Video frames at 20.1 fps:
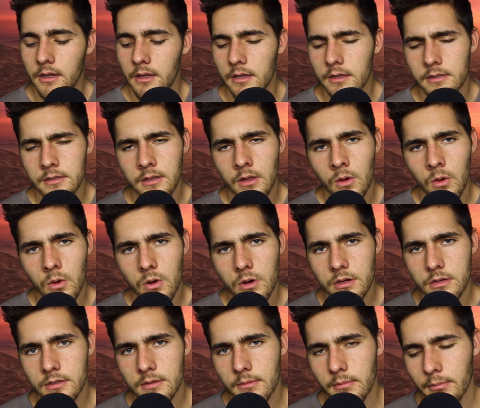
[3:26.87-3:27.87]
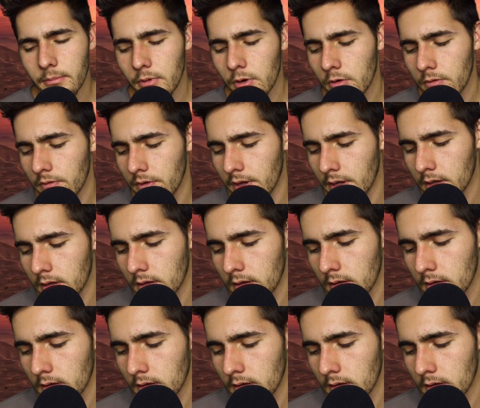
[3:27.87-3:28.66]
Is the horse moving?